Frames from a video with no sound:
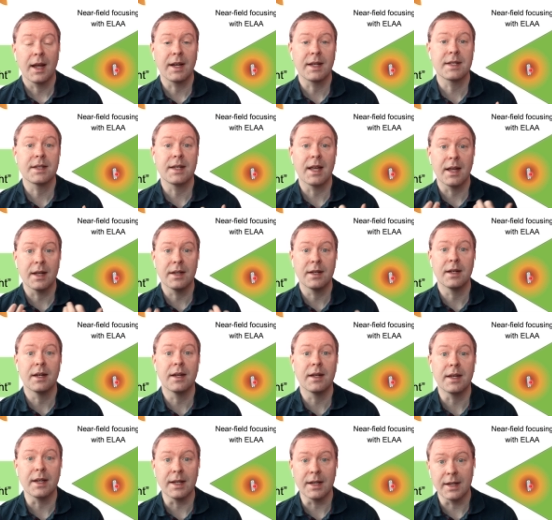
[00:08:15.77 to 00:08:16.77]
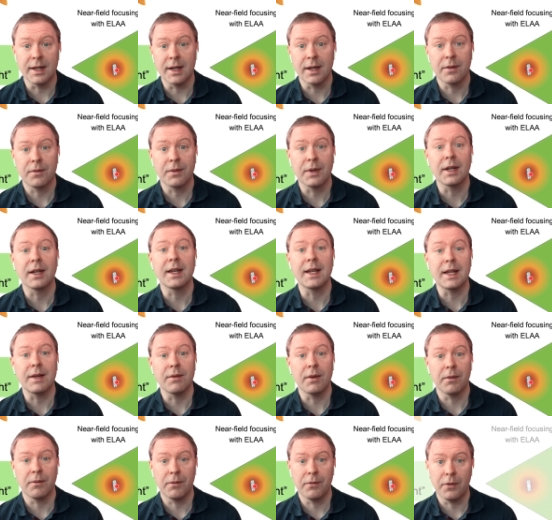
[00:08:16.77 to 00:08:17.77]
extend the near field
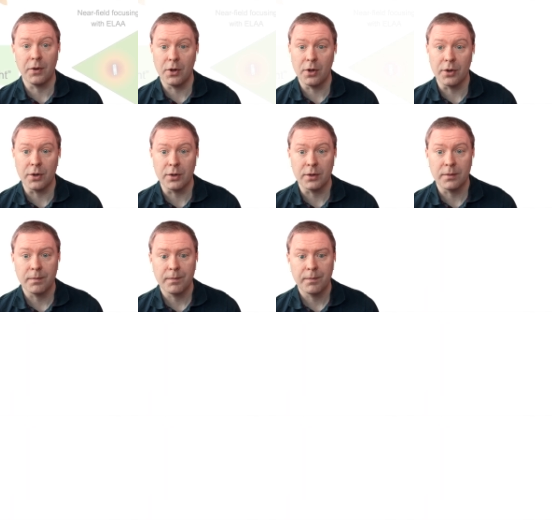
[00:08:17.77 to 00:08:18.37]
even further.